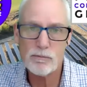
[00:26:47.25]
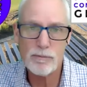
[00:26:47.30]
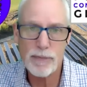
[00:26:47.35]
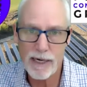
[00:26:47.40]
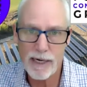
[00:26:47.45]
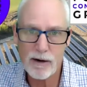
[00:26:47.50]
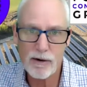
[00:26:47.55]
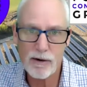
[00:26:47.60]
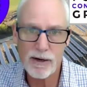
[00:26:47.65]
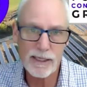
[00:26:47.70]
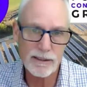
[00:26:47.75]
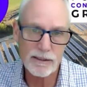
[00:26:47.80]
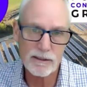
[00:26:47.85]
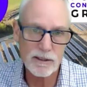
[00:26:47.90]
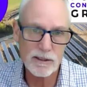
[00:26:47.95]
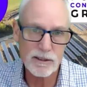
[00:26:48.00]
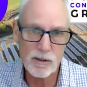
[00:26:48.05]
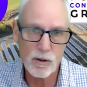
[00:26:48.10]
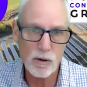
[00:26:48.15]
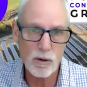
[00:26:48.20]
pairing
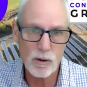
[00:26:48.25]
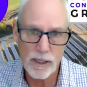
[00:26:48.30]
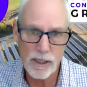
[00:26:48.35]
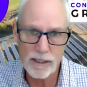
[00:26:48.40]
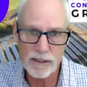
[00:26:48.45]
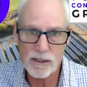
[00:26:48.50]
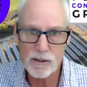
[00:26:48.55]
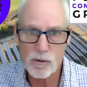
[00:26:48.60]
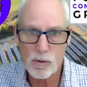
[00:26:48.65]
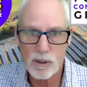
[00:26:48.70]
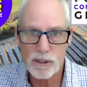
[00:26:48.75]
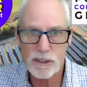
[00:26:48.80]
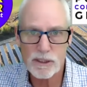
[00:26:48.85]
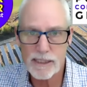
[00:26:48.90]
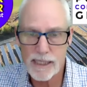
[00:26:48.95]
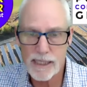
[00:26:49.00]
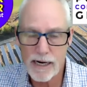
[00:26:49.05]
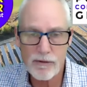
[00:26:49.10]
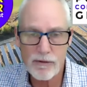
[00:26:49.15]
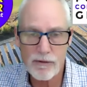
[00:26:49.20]
solar and storage
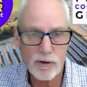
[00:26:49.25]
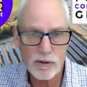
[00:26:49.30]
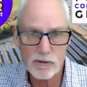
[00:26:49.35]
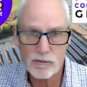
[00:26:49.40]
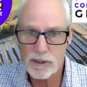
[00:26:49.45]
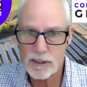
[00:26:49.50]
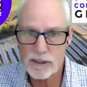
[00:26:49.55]
together.